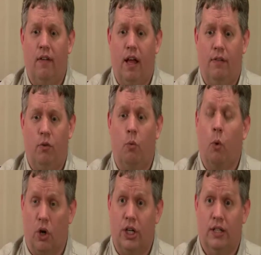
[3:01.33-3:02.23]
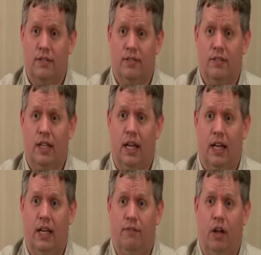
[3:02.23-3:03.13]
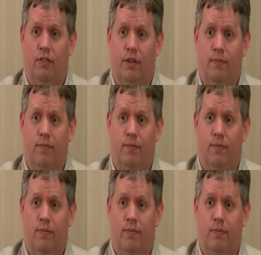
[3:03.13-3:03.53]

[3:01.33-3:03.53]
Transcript: lot of work uh, involved.